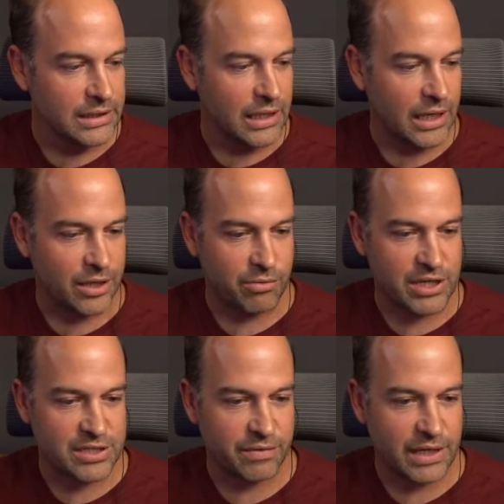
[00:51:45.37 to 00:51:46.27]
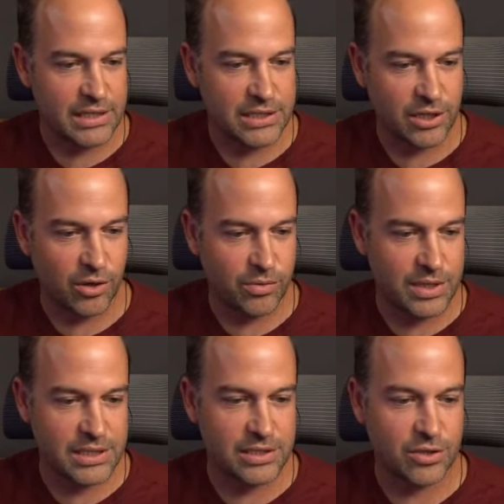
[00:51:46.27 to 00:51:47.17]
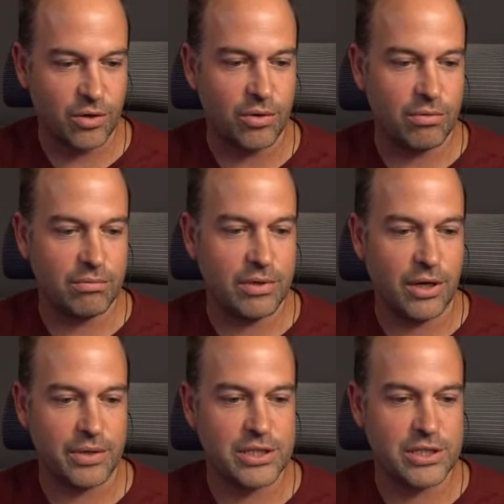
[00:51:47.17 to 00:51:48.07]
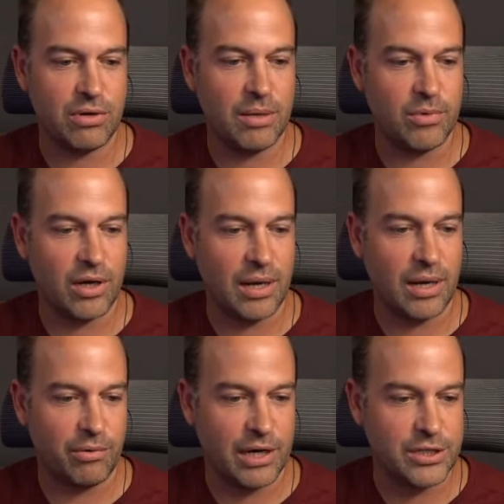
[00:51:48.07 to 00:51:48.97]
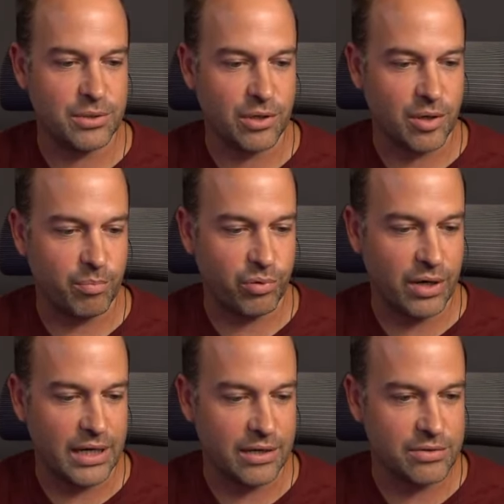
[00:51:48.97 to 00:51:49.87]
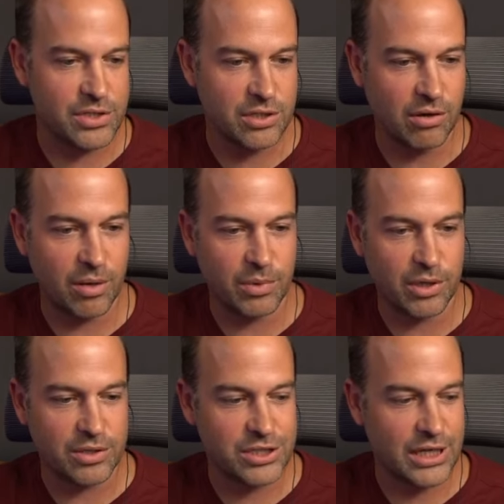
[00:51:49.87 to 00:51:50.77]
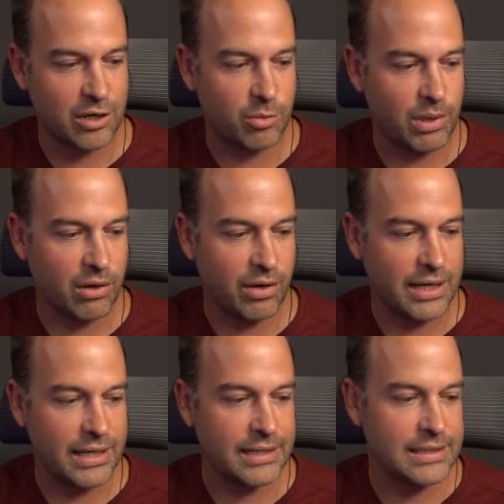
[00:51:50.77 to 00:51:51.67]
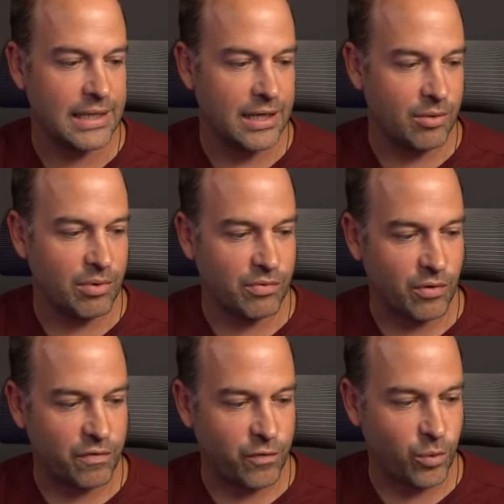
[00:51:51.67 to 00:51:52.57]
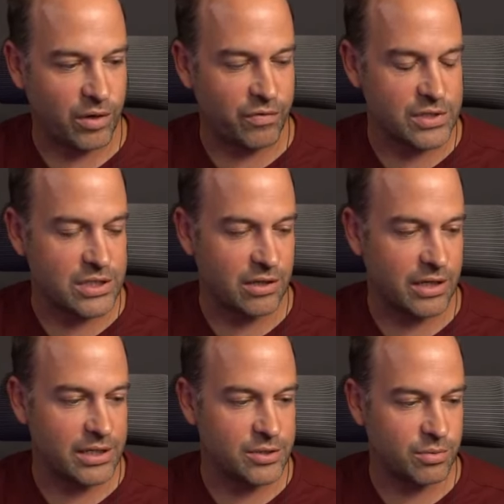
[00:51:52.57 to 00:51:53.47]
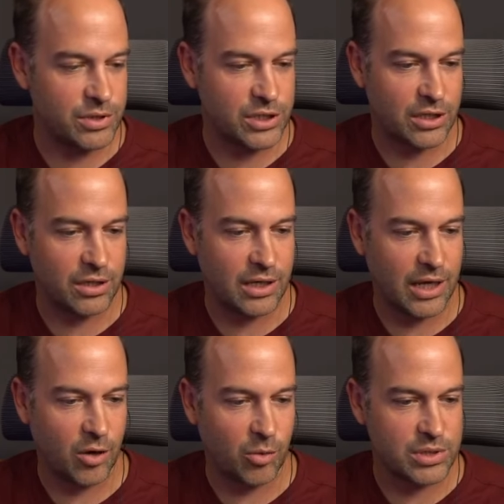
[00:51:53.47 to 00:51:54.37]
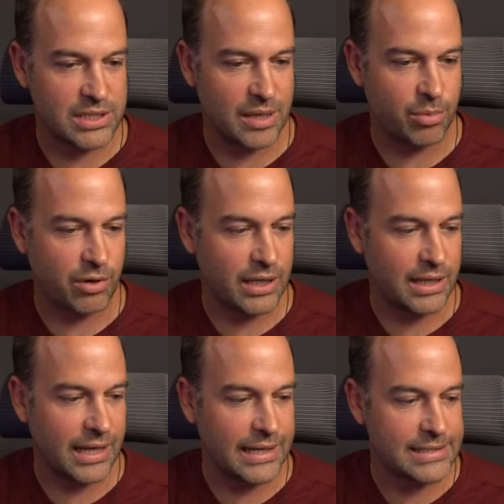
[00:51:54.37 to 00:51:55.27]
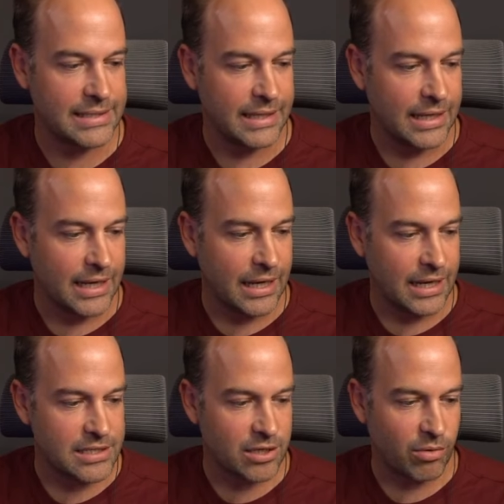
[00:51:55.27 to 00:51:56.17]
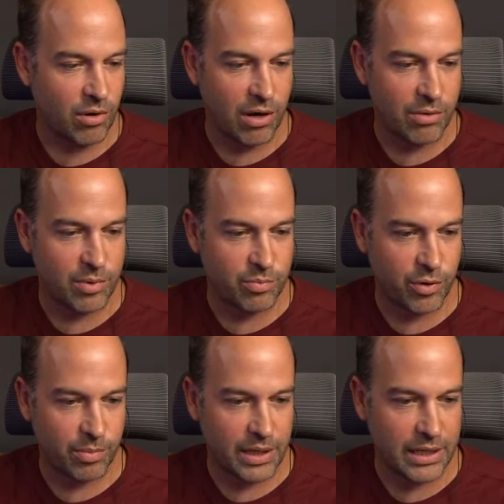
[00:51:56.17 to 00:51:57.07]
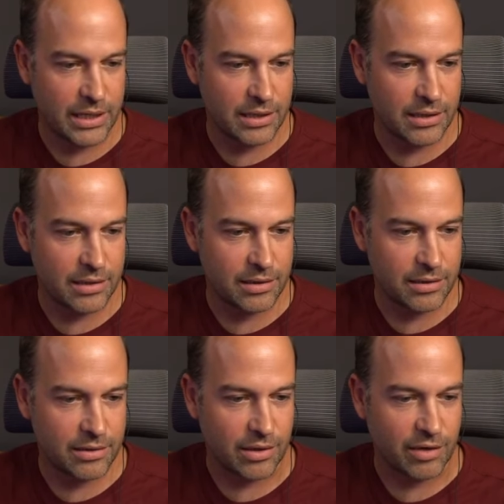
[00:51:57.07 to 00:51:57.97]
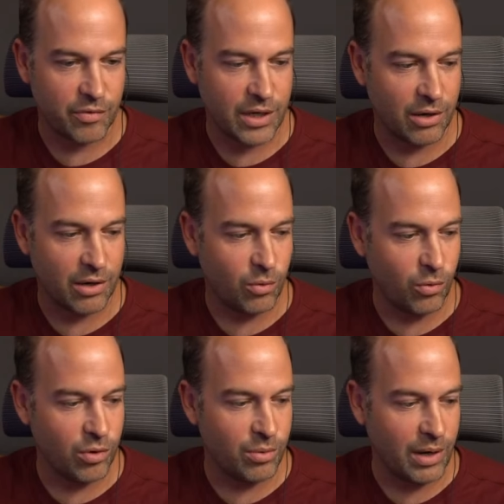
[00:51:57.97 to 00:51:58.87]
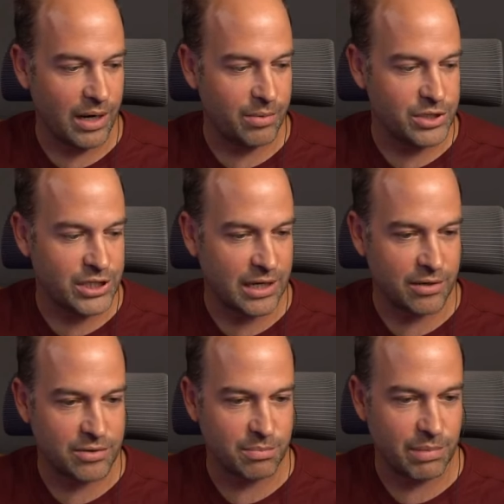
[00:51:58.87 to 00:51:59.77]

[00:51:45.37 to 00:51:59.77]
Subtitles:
the rest of it. So this has got, extreme dynamic range. We've got the bright neon sign, we've got the shadow behind it. We've got 4 different sliders which can help us liberate that. So I would probably, if we go all the way with shadows and